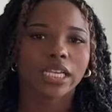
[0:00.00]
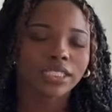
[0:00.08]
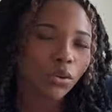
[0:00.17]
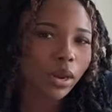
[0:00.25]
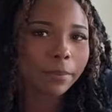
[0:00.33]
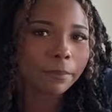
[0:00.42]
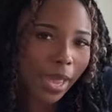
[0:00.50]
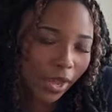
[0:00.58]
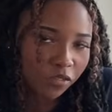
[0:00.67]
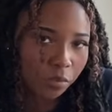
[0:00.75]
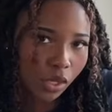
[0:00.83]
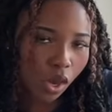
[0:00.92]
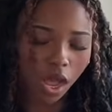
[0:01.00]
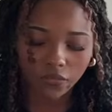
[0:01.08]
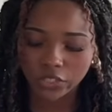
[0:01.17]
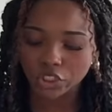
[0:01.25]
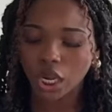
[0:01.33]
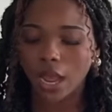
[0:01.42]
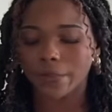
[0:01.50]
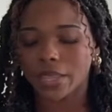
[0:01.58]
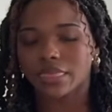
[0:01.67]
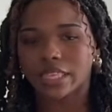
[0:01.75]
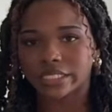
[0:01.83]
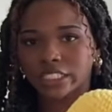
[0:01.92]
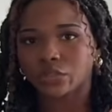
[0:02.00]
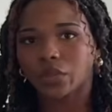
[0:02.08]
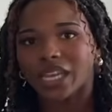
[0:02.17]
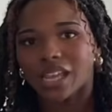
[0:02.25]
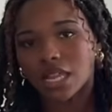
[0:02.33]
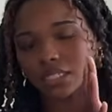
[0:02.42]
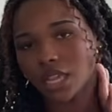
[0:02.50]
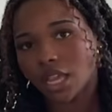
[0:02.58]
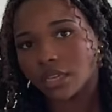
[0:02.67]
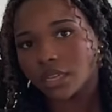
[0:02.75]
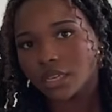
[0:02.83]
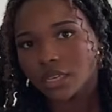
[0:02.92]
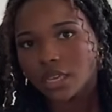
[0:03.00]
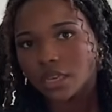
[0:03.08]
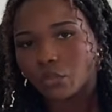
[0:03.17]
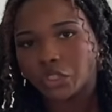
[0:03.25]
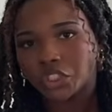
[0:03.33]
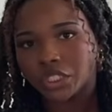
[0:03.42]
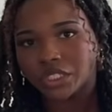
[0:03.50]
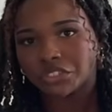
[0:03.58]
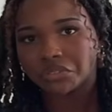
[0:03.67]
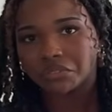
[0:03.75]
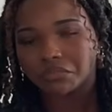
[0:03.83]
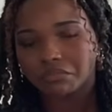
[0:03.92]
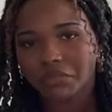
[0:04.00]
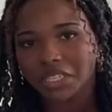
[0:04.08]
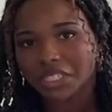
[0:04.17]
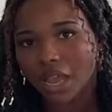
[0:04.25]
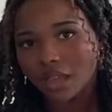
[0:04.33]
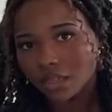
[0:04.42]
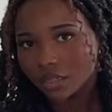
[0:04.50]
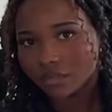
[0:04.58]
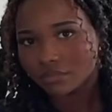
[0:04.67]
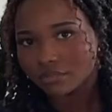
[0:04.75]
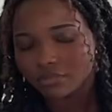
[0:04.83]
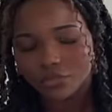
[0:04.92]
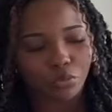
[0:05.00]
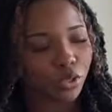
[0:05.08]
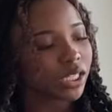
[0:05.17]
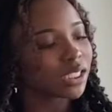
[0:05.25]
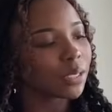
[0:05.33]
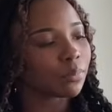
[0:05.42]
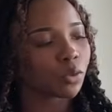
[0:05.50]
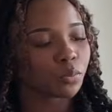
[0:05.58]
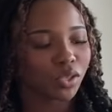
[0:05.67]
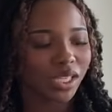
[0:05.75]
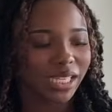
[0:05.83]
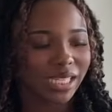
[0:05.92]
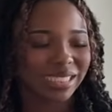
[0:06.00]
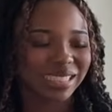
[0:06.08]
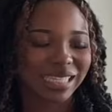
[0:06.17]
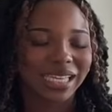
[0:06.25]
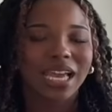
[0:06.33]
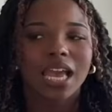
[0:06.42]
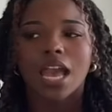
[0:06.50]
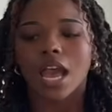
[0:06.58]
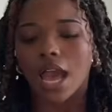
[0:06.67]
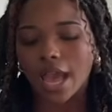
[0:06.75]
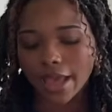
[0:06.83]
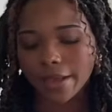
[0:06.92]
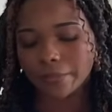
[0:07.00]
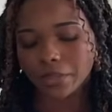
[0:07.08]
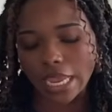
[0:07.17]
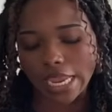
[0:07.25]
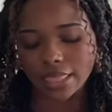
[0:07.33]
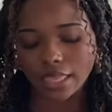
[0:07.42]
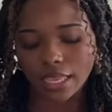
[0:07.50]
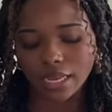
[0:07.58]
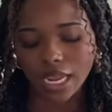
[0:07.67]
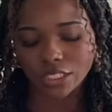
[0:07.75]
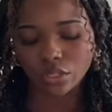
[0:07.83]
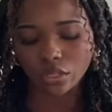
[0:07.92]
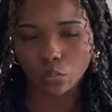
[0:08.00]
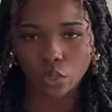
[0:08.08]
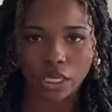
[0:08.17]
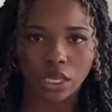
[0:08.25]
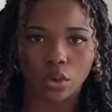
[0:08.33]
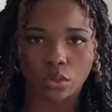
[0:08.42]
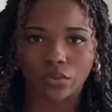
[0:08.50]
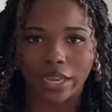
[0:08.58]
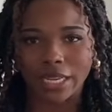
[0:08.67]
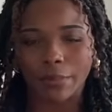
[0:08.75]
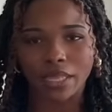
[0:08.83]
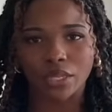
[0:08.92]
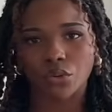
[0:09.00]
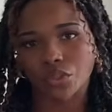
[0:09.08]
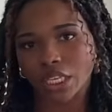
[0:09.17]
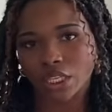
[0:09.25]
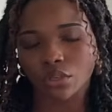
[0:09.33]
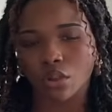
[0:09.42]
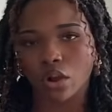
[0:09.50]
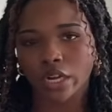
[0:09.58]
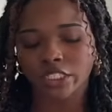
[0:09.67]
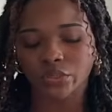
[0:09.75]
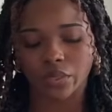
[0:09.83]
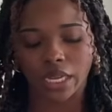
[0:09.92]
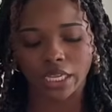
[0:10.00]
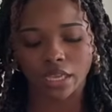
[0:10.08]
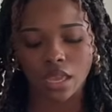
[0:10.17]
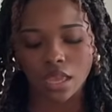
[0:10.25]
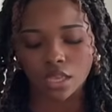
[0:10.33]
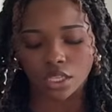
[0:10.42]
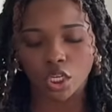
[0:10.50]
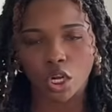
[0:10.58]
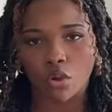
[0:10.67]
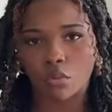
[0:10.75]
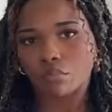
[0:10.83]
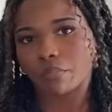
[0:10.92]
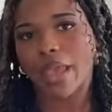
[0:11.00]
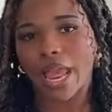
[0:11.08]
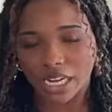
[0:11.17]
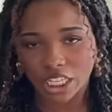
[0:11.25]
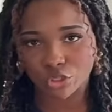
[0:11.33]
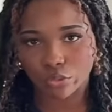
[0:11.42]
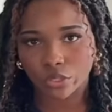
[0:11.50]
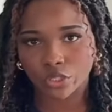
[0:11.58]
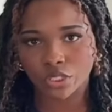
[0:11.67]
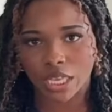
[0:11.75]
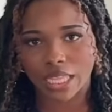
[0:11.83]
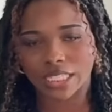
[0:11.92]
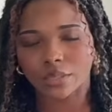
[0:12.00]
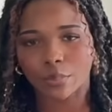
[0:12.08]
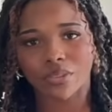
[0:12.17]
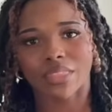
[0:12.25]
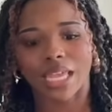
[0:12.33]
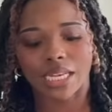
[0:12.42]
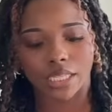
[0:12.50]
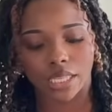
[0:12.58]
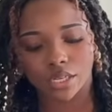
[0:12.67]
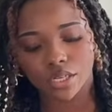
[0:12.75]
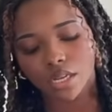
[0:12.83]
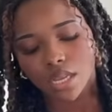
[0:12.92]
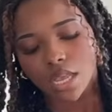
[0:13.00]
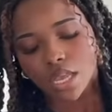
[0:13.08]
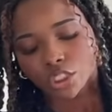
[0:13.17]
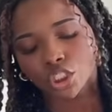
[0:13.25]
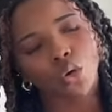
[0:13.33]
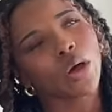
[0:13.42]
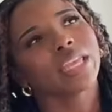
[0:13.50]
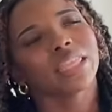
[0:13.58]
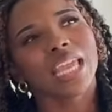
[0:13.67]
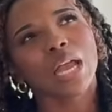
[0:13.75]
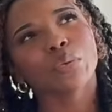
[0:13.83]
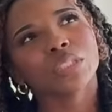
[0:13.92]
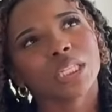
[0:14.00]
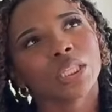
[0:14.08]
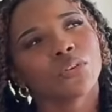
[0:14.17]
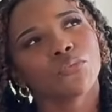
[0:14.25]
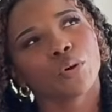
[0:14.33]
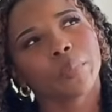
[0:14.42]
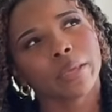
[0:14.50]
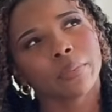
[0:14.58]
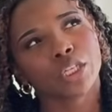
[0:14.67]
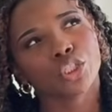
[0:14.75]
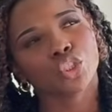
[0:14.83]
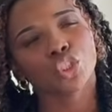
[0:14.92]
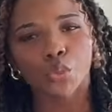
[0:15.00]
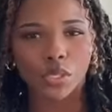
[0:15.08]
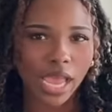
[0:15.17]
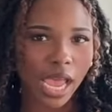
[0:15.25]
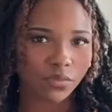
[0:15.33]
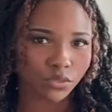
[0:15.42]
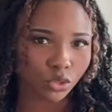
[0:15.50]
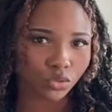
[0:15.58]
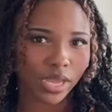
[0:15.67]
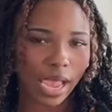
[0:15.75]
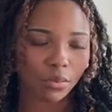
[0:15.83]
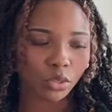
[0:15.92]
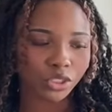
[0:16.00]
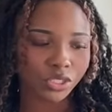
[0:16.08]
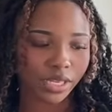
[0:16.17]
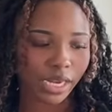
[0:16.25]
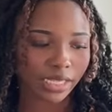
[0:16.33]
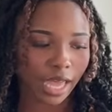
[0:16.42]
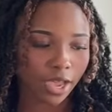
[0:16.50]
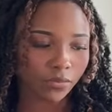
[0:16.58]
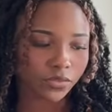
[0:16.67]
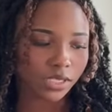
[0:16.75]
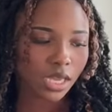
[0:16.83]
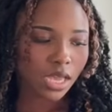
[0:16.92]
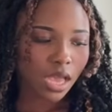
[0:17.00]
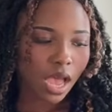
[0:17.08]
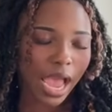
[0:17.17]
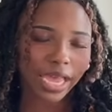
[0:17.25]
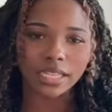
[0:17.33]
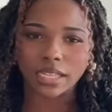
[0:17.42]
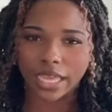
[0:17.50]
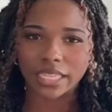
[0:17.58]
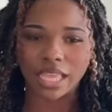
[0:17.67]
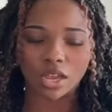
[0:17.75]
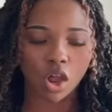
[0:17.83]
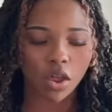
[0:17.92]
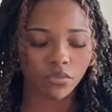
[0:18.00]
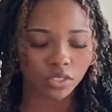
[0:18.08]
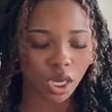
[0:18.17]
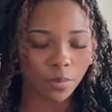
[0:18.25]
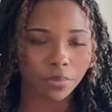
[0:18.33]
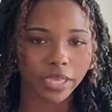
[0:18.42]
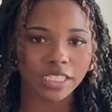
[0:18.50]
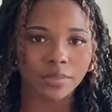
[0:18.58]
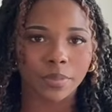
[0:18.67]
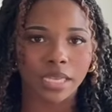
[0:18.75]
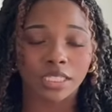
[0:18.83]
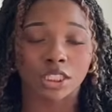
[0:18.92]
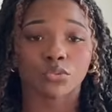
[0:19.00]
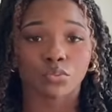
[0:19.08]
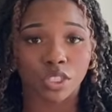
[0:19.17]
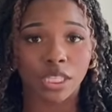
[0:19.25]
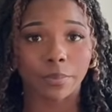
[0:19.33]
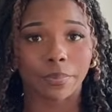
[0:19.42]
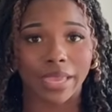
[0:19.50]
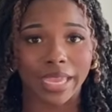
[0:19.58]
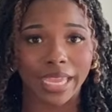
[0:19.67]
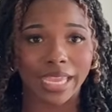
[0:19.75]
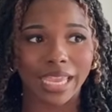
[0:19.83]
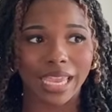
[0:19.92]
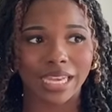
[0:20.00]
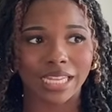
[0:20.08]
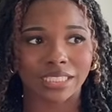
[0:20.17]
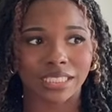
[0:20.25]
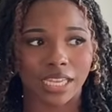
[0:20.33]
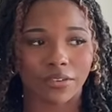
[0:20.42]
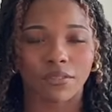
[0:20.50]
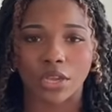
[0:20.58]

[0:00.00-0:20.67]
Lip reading: so I'm back from the coffee shop and this is what I got done, which is a duck. Pretty simple, pretty easy. And then I started working on writing my little thank you cards. When I, you know, package orders, I like to put that in there. So I think I was in there for maybe 2.5 to 3 hours, so then I left. I like that coffee shop place because it's really big and it's like